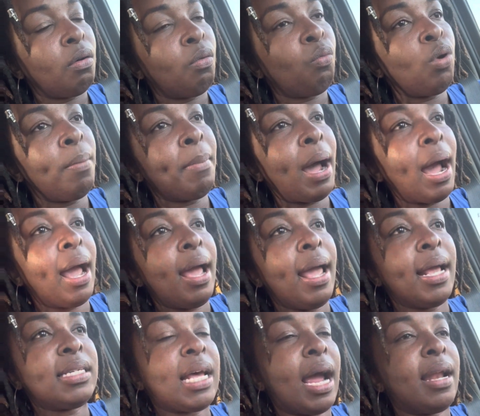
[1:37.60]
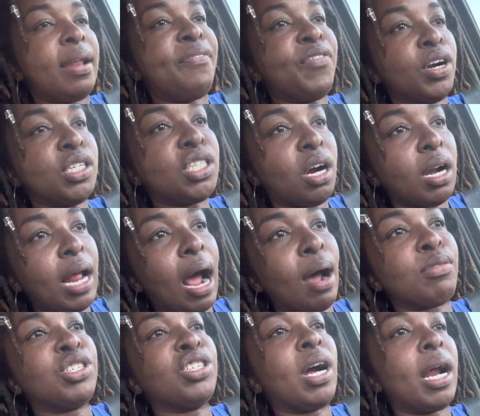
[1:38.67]
when my anxiety first started i
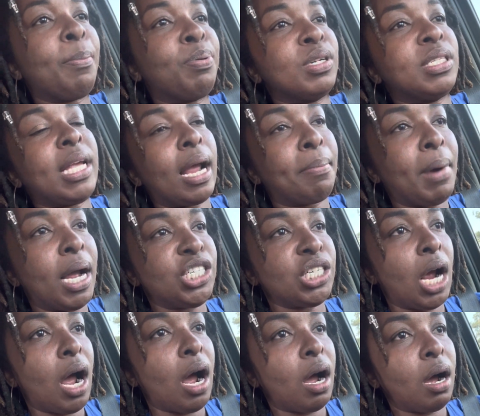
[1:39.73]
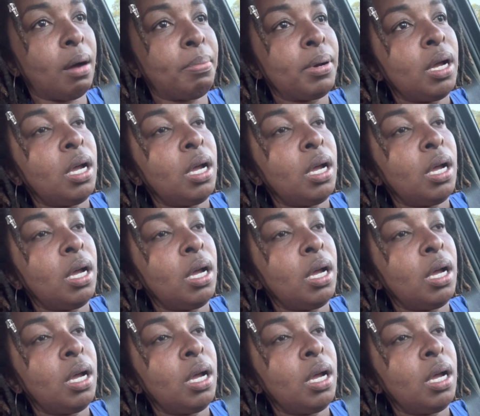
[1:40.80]
was trying to protect my job